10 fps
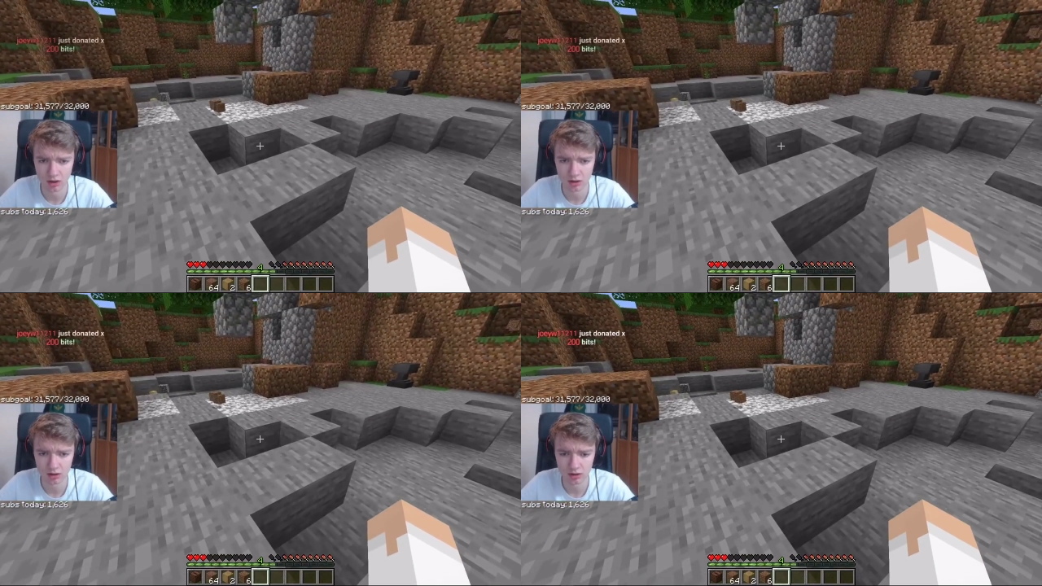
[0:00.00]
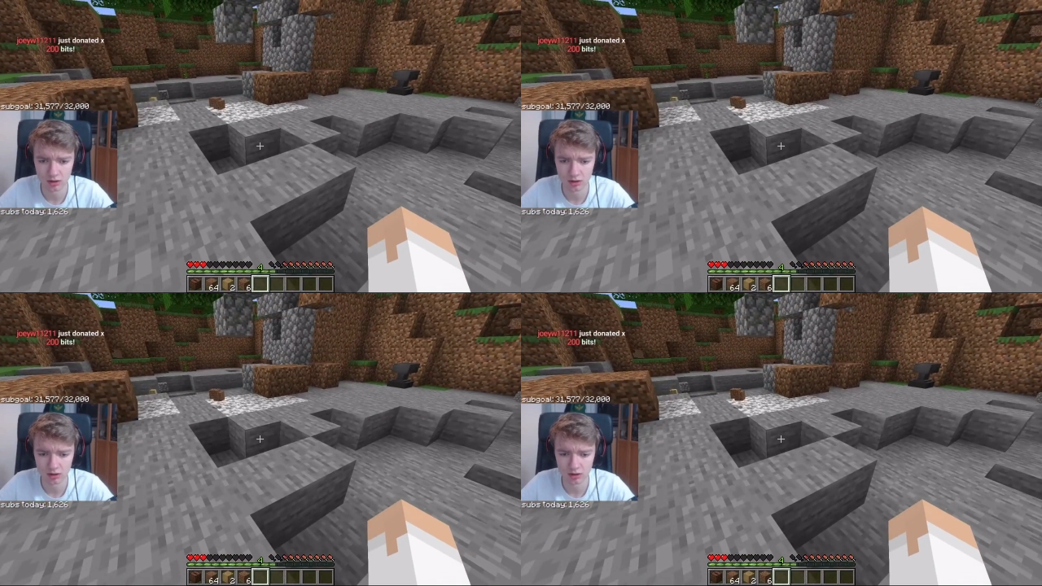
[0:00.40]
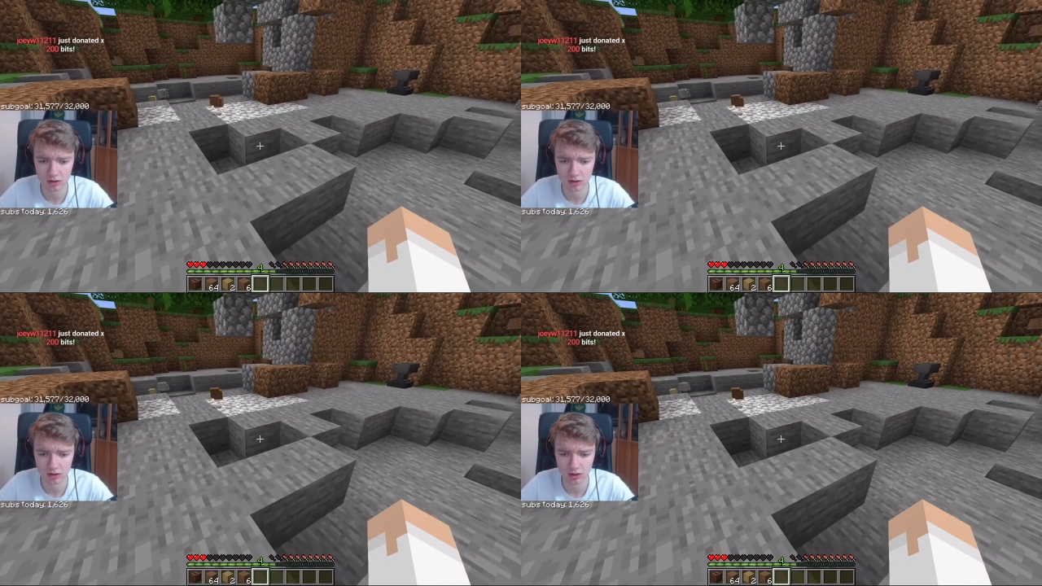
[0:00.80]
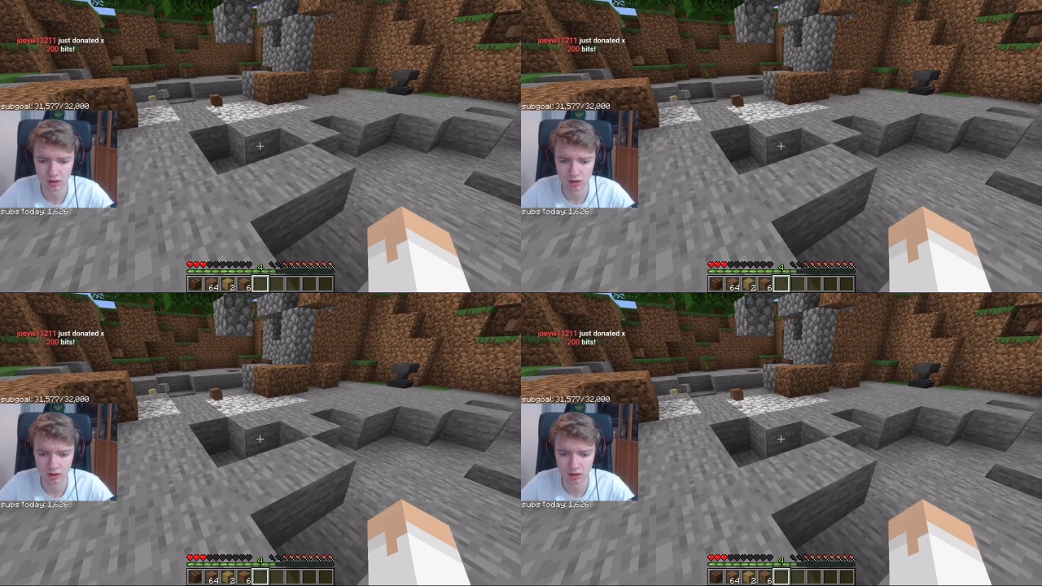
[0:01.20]

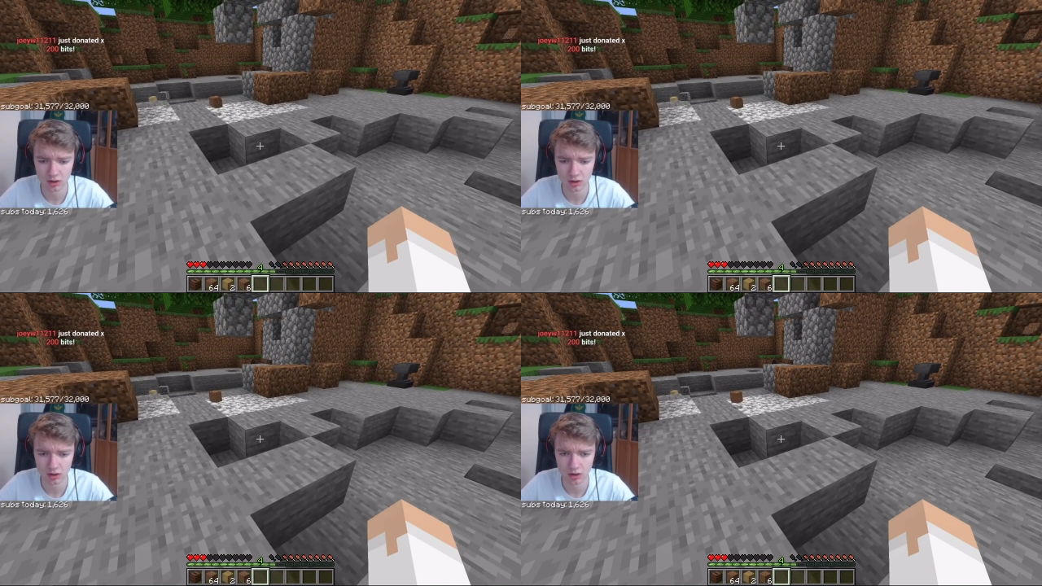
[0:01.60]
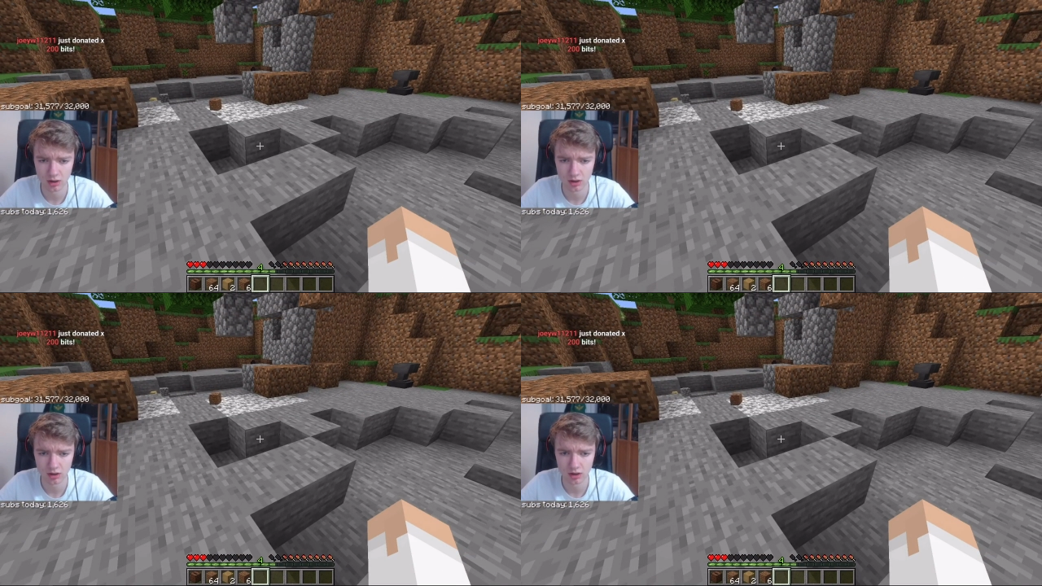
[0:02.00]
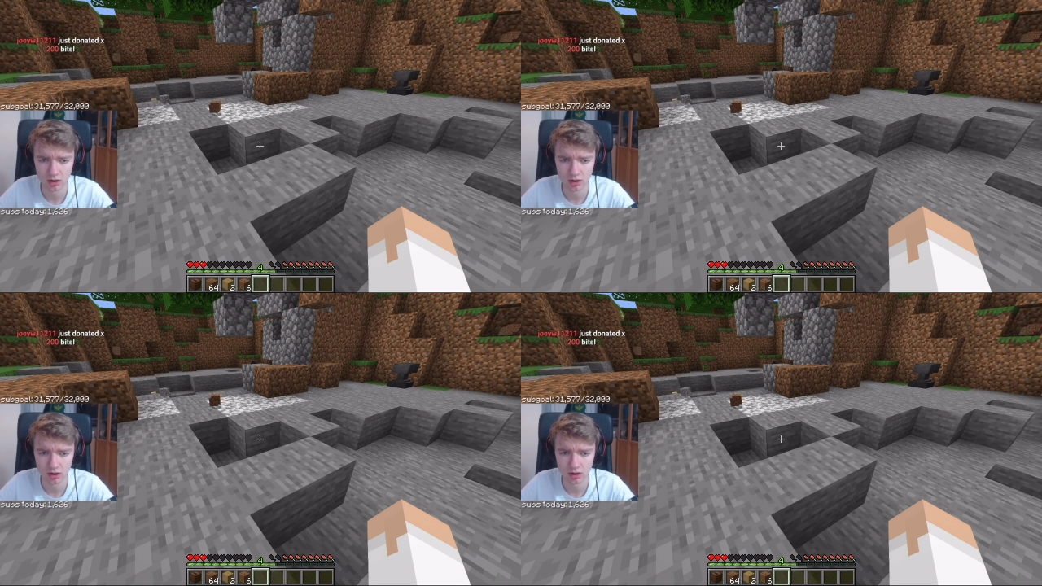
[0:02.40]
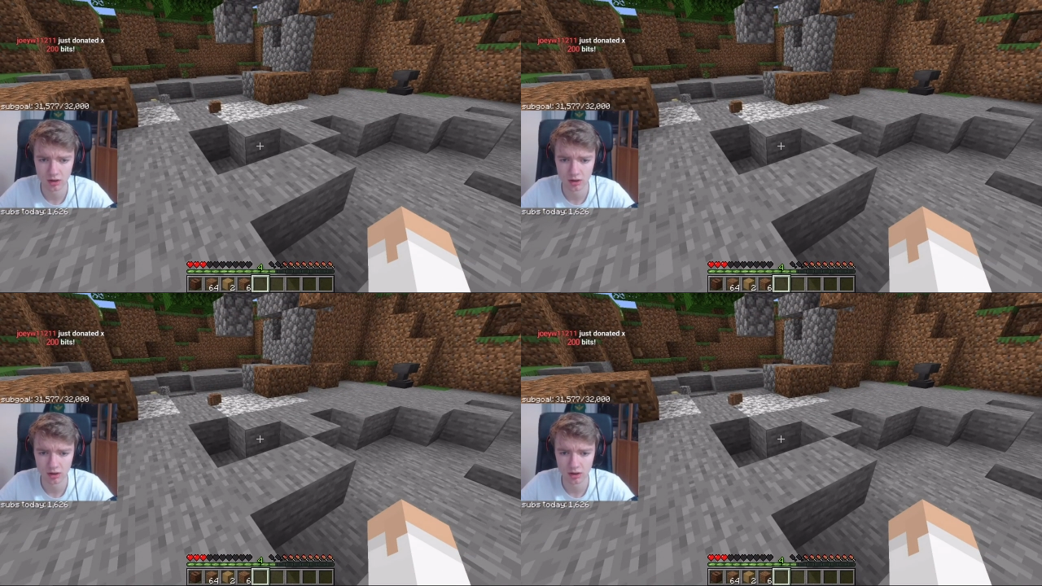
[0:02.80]

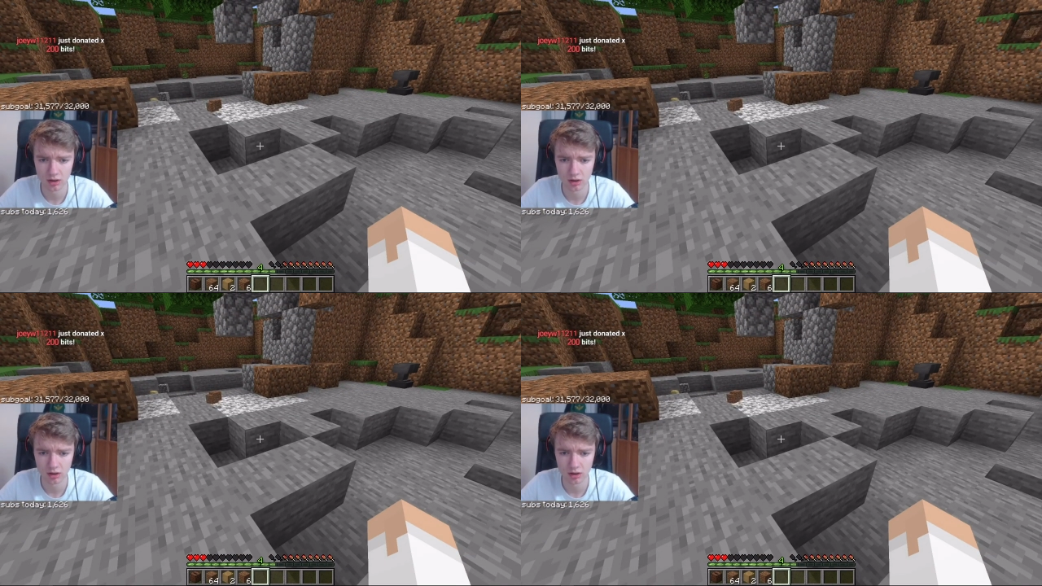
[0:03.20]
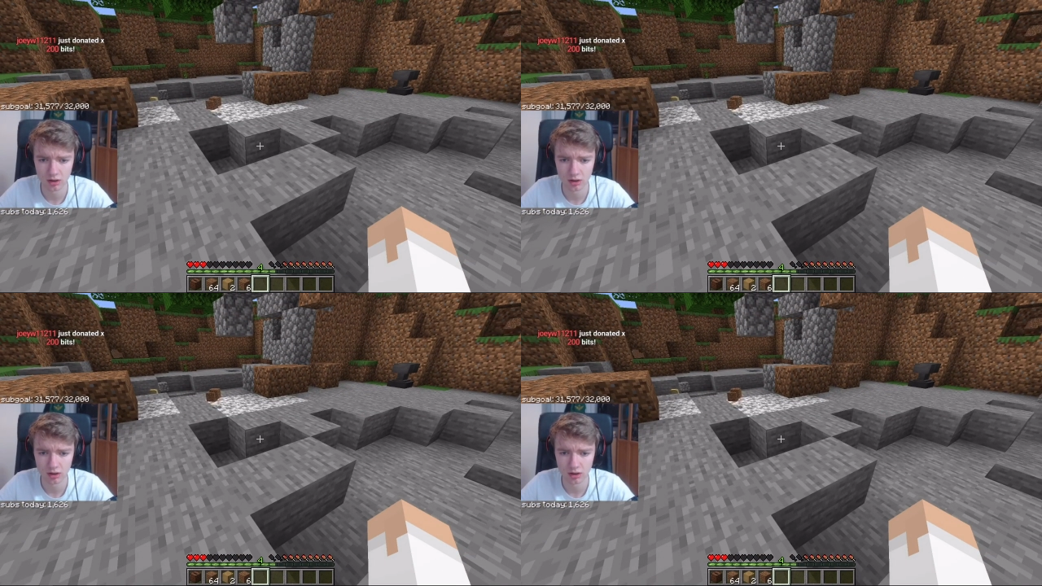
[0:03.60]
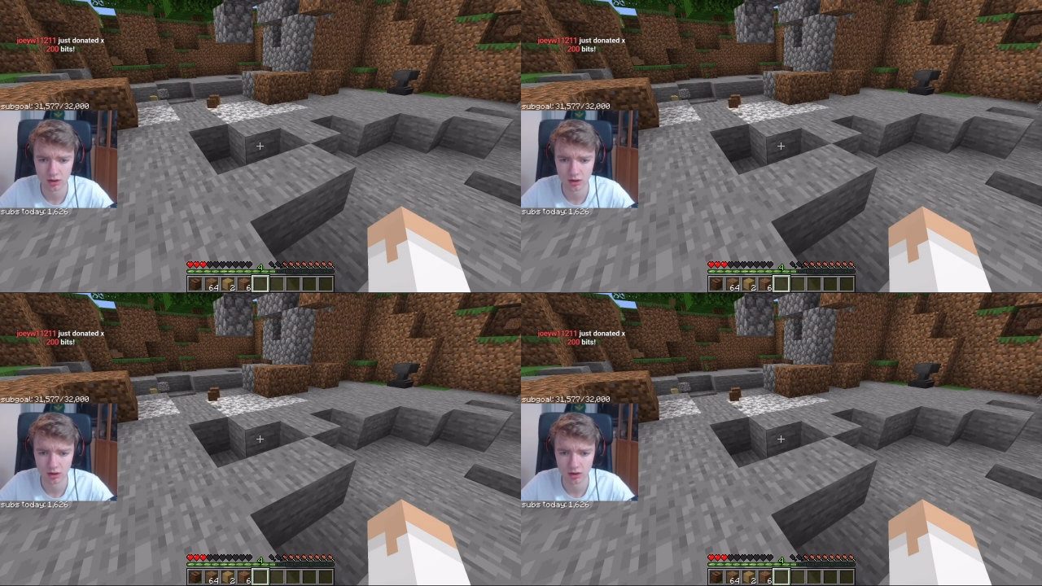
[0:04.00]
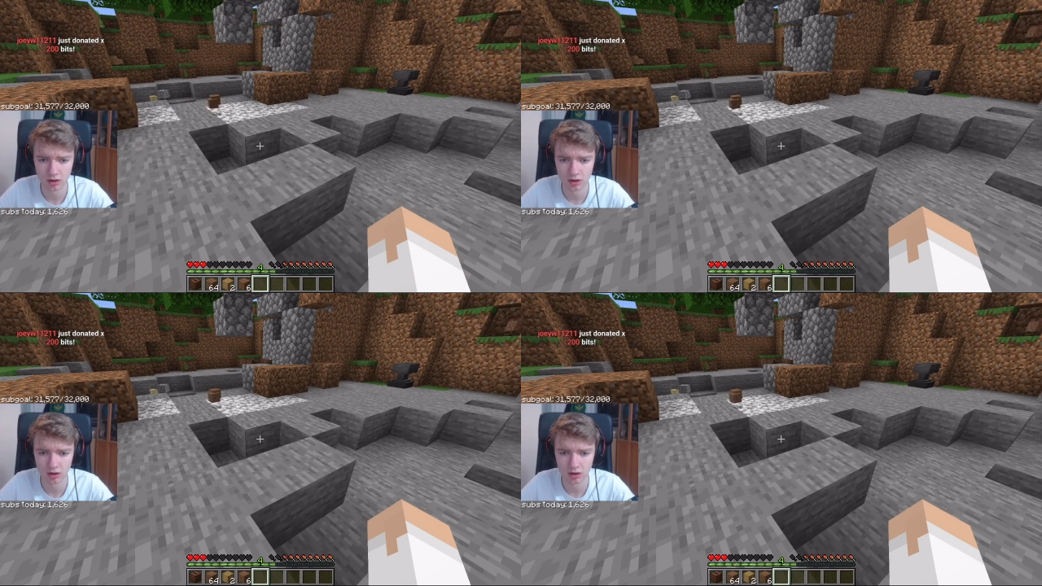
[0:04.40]

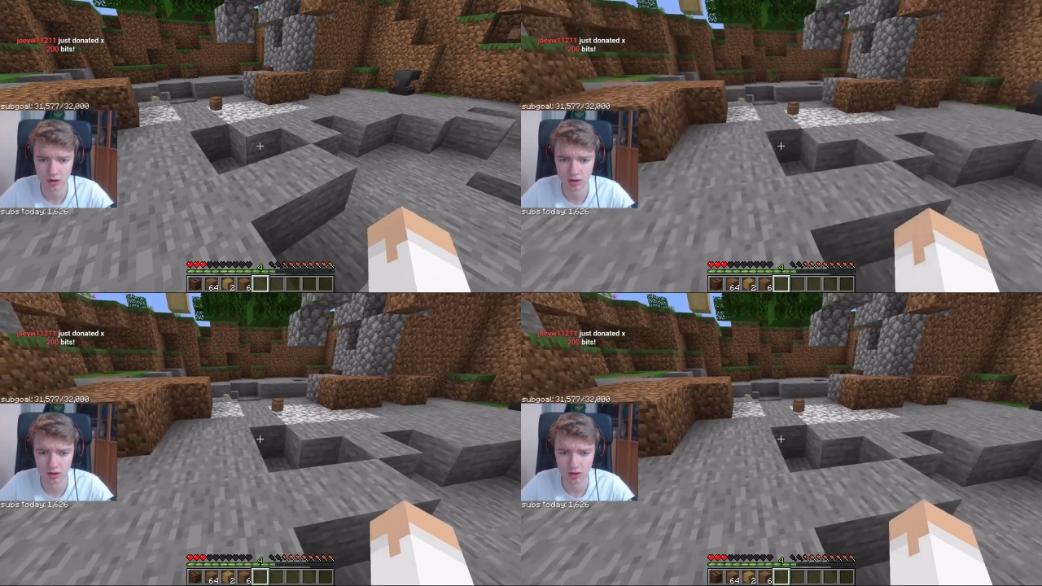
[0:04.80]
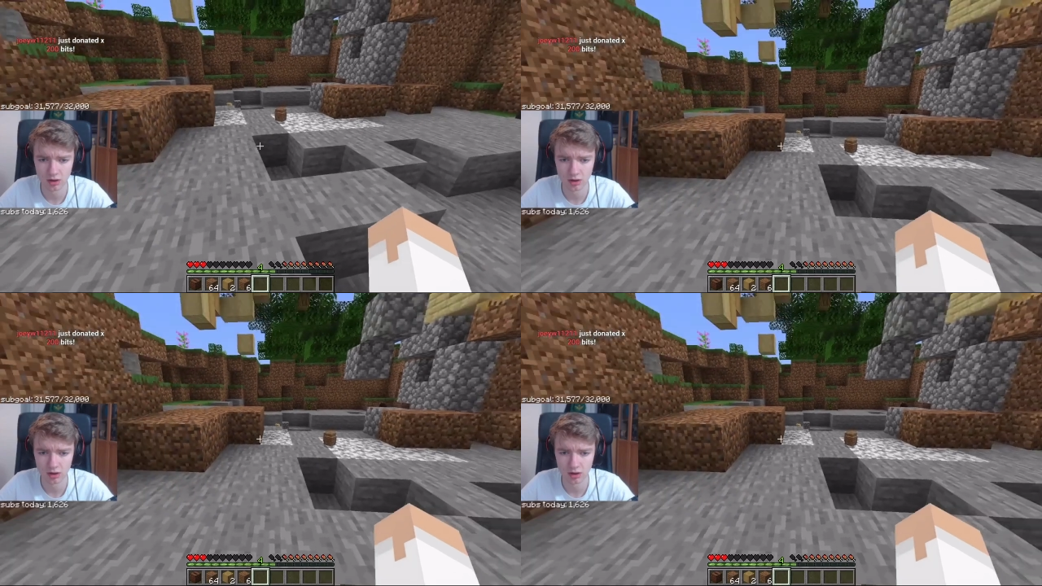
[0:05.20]
Nobody speaks.